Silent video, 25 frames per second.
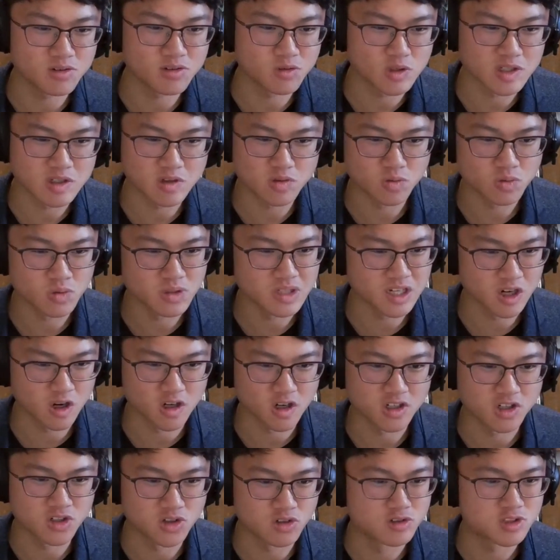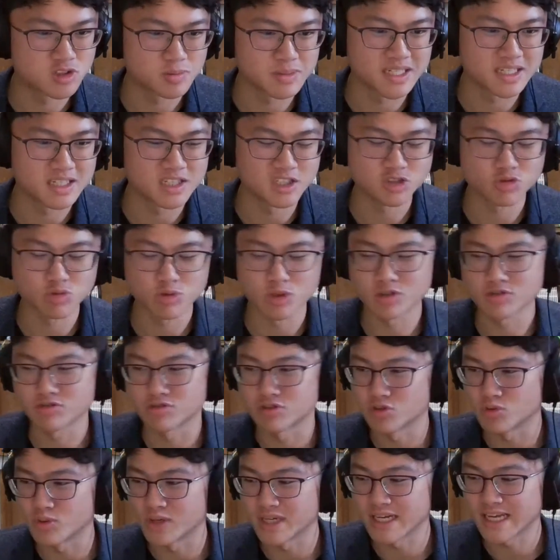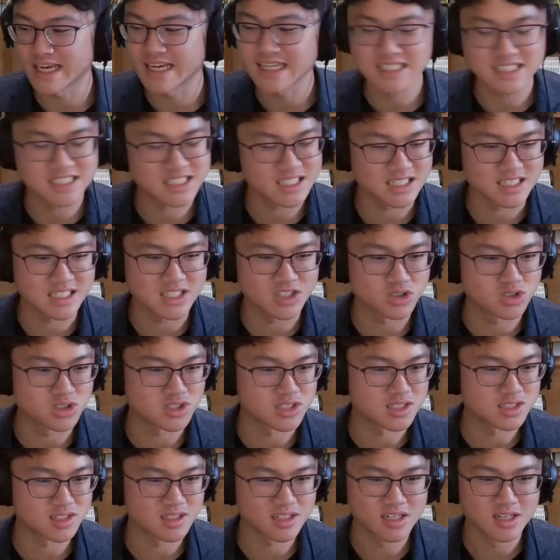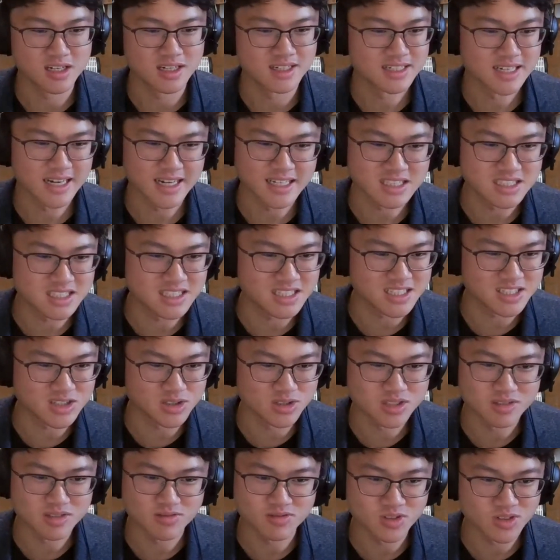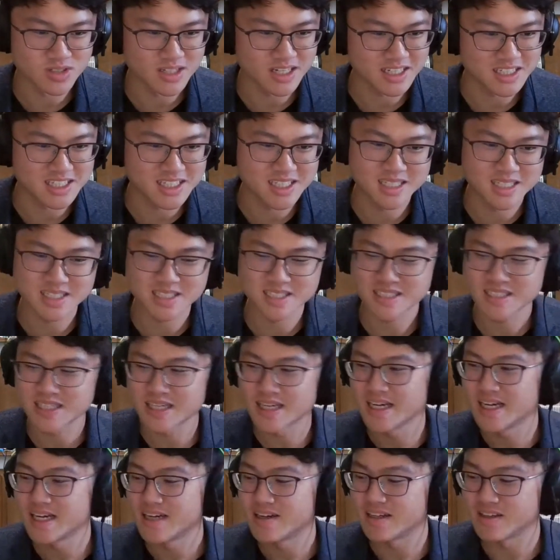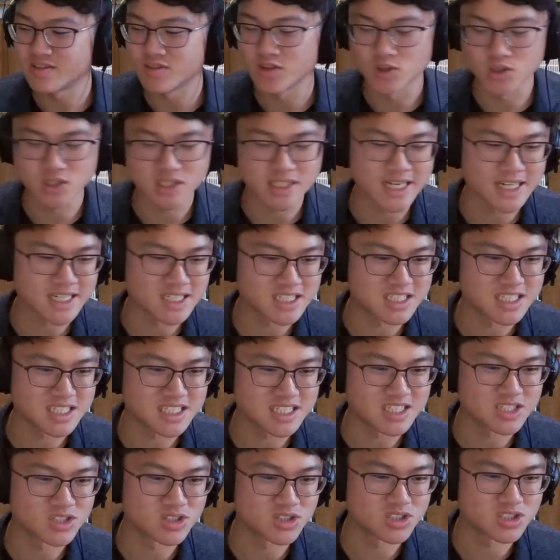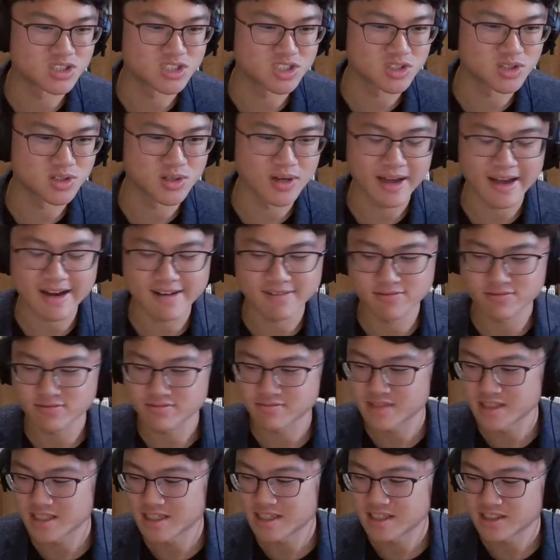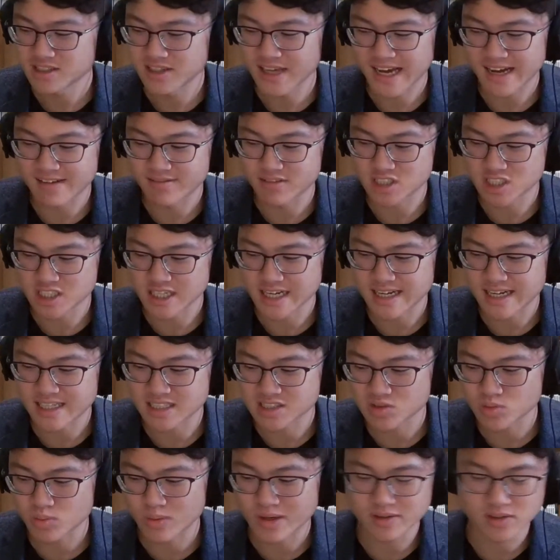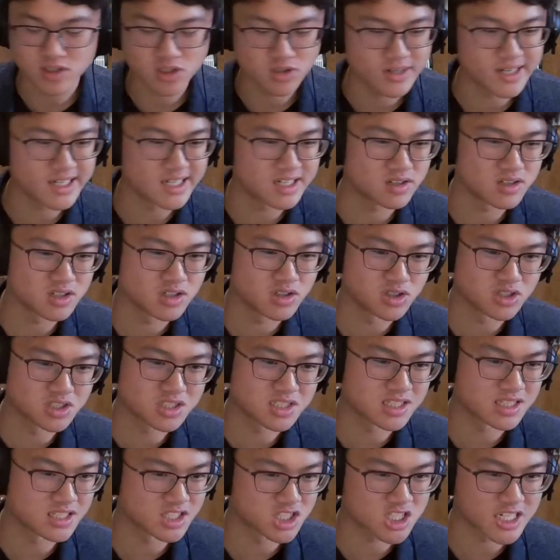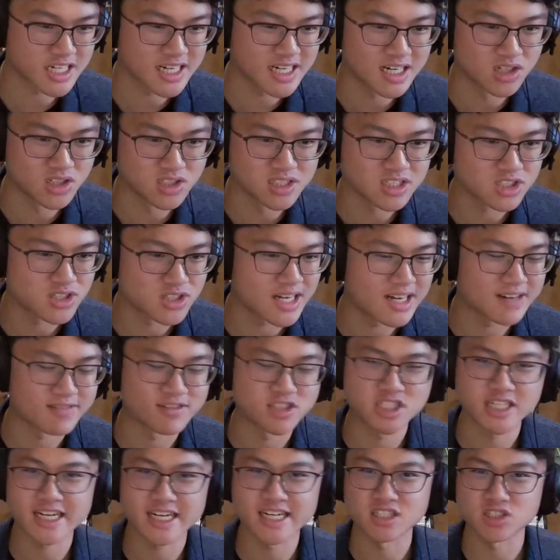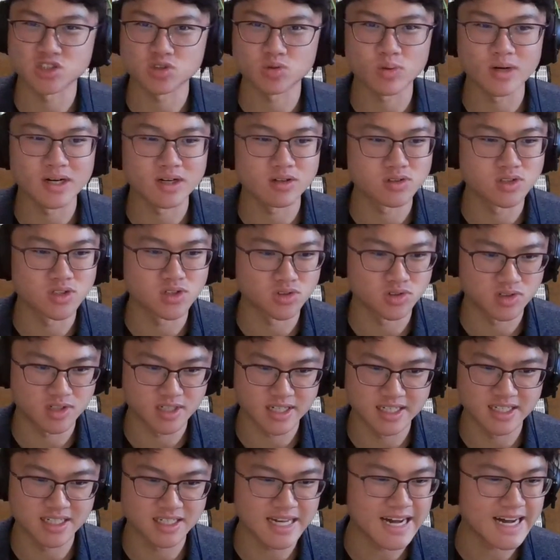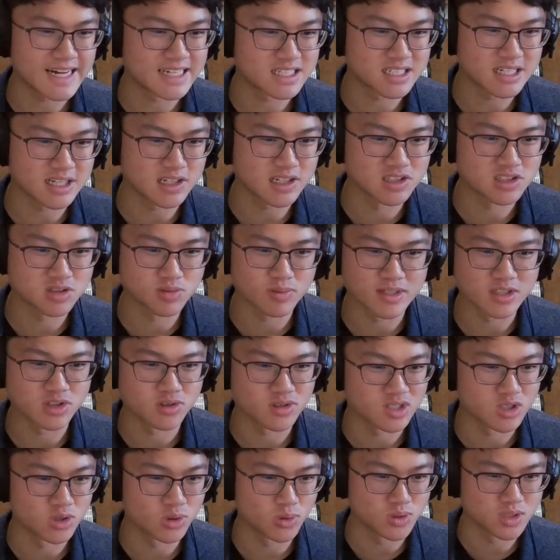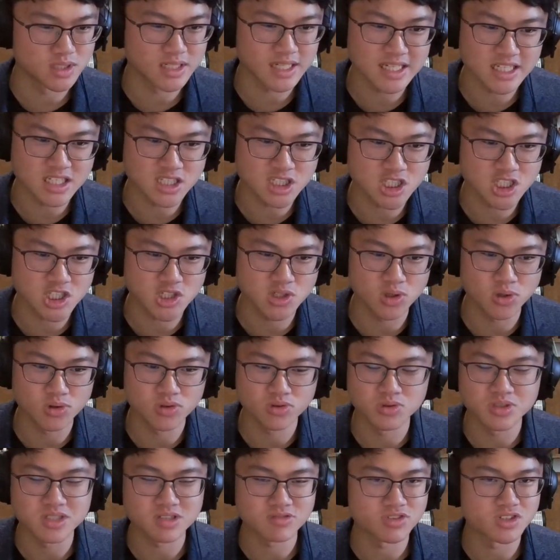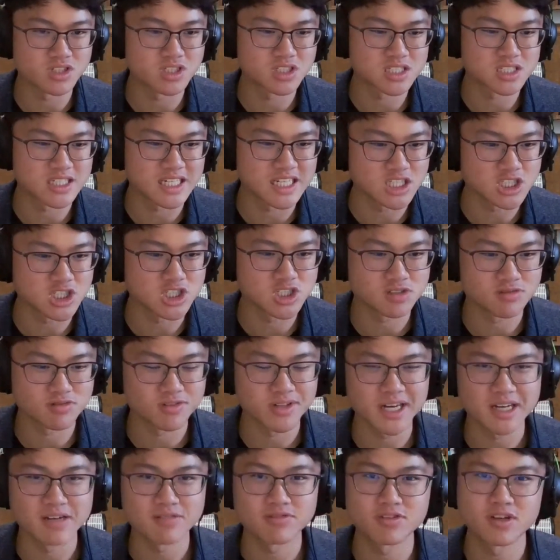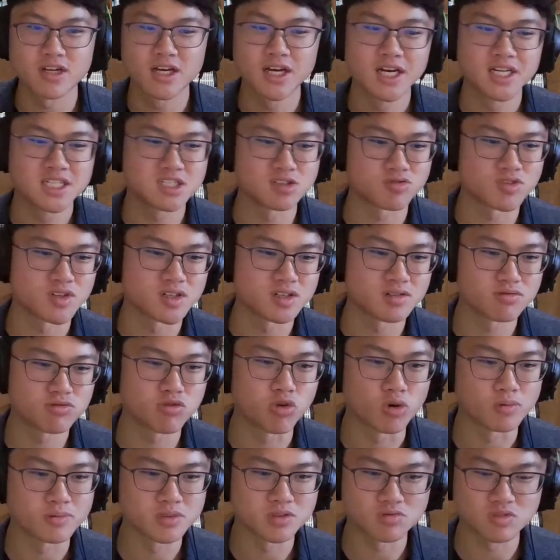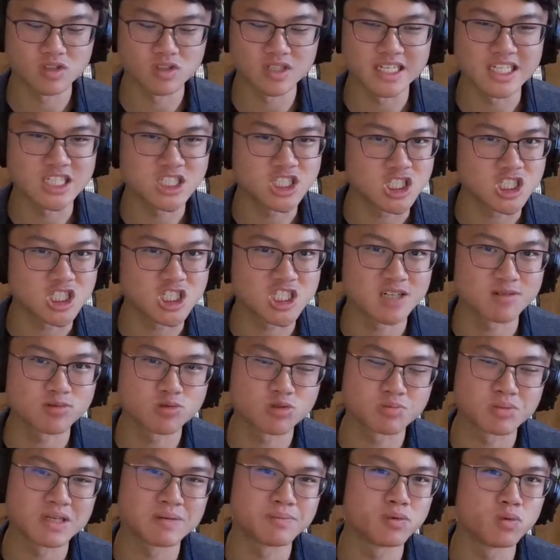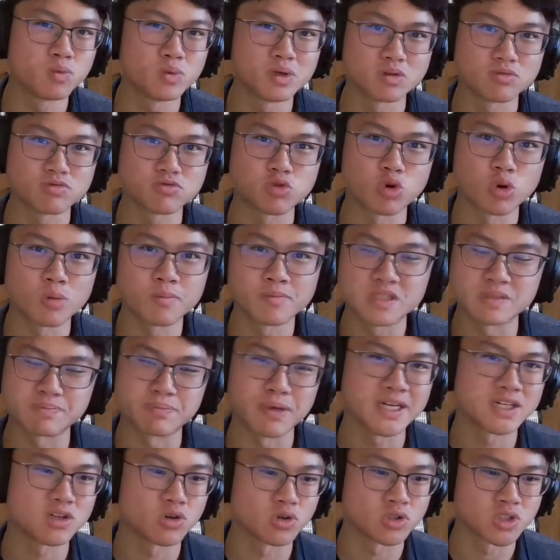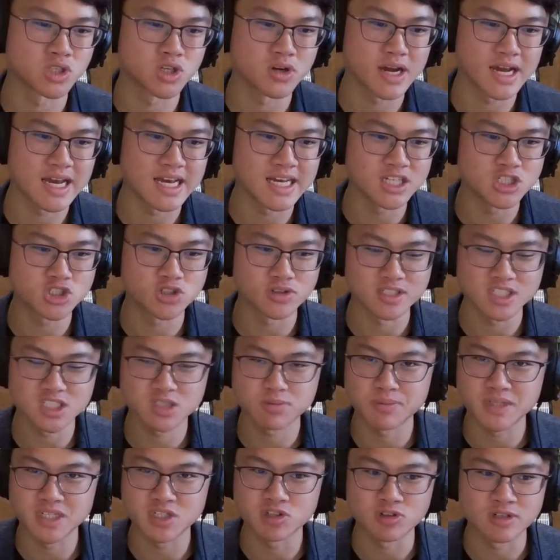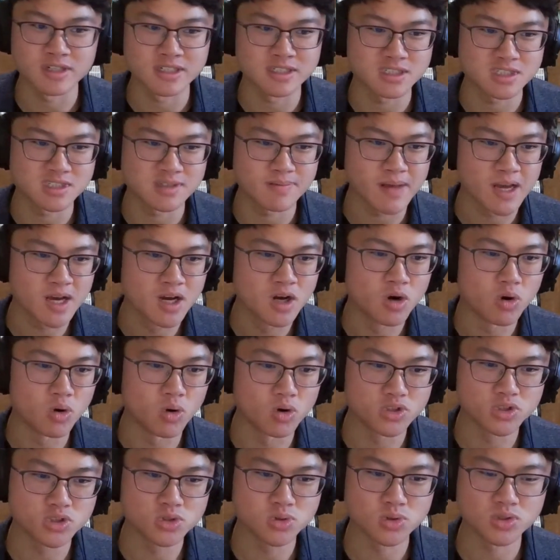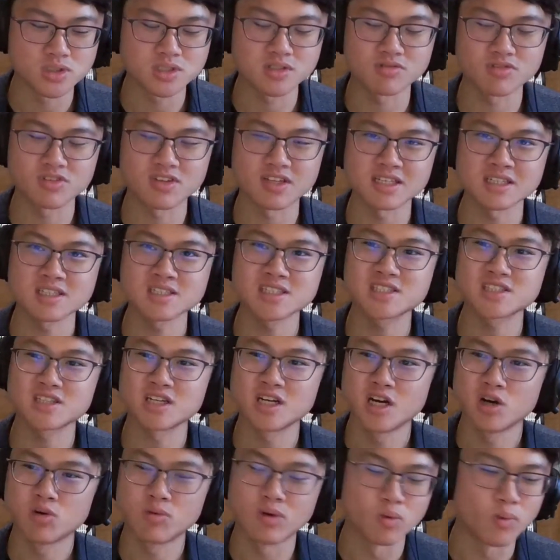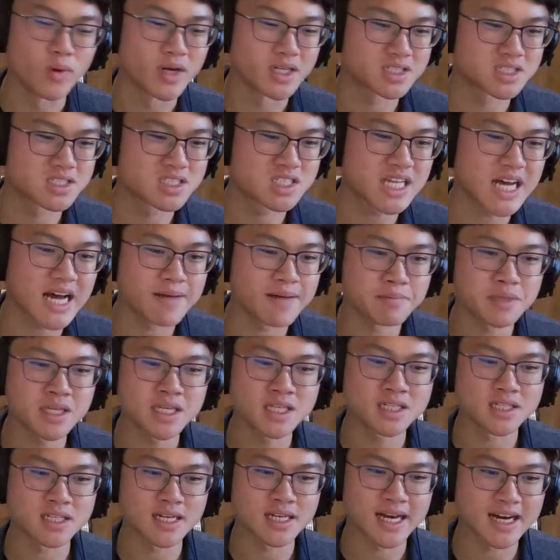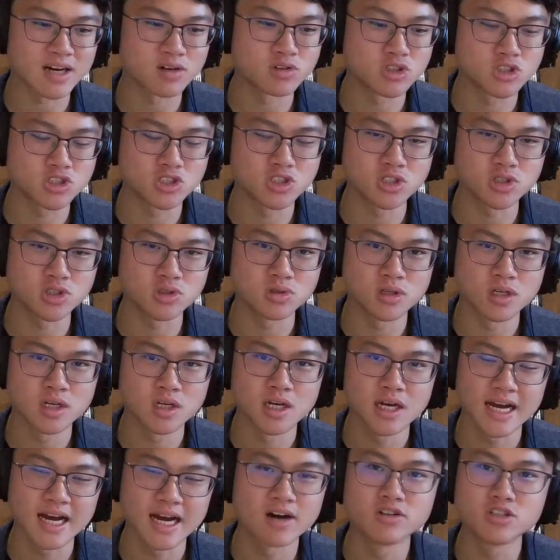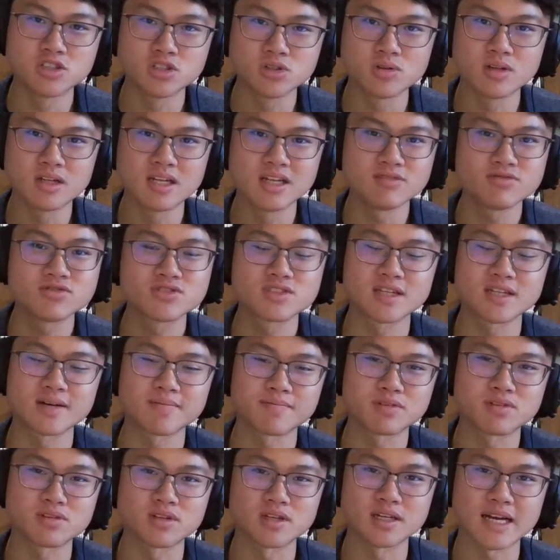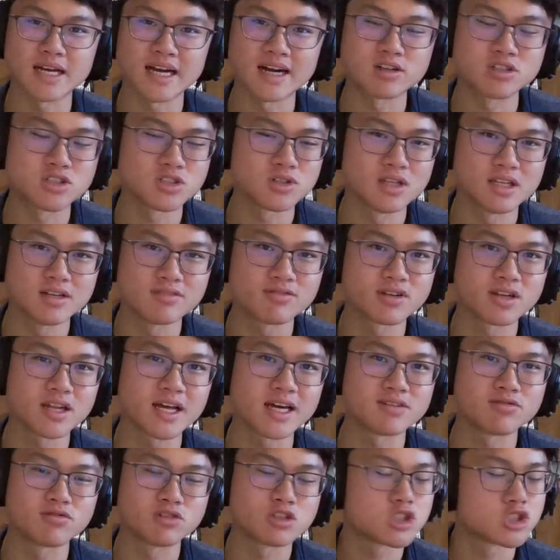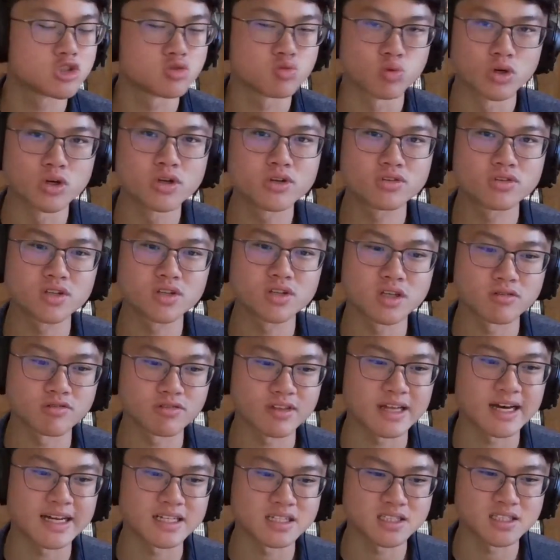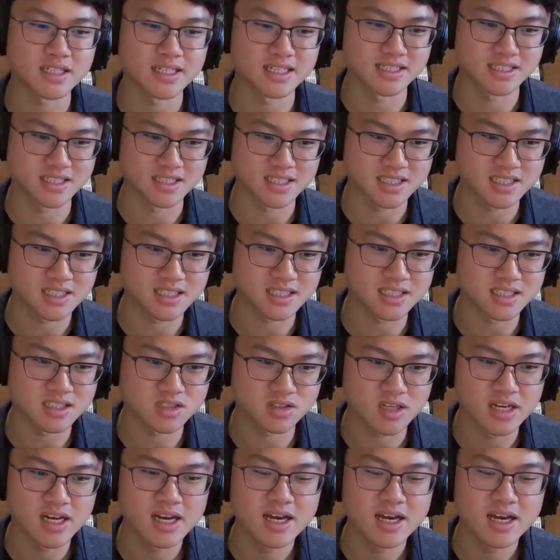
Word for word: We we are going to be in this world for what 80 years, 90 years if you're lucky, and in those 90 years you have you have a chance while you're at, you're still a child and you have a chance while you're an adult when you're in old age you go through different stages of life different forms of relationships with people will form depending on your age your experience all sorts of things well what does that mean and how do you how do you live something? How do you live a life which is worthy of that existence?